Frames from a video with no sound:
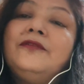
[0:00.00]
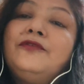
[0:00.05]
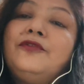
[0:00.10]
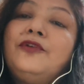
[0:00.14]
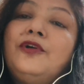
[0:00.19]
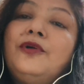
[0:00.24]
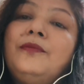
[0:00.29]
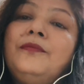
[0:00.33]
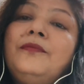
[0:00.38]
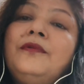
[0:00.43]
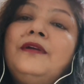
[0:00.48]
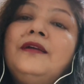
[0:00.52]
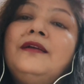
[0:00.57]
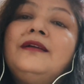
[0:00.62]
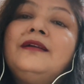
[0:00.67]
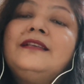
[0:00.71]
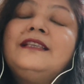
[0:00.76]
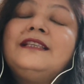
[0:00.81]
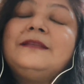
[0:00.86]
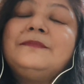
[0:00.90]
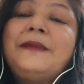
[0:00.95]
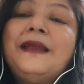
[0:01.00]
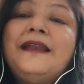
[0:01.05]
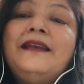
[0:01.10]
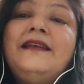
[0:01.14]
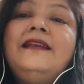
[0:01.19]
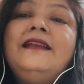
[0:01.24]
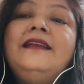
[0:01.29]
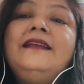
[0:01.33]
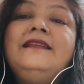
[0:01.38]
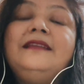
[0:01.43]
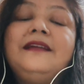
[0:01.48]
from
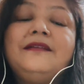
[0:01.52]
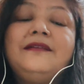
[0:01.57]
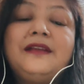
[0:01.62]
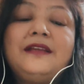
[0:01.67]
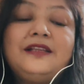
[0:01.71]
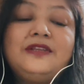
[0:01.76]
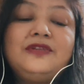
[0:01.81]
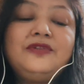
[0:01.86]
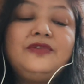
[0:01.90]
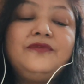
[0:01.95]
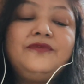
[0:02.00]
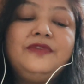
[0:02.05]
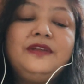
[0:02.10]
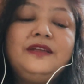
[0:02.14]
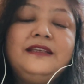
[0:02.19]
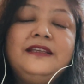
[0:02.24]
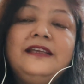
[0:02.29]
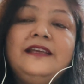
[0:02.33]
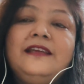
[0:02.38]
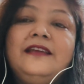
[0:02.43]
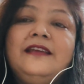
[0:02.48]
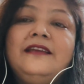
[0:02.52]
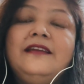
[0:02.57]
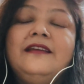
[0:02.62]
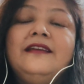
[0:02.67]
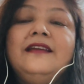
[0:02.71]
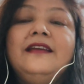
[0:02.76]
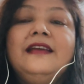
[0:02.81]
spending the rest of the day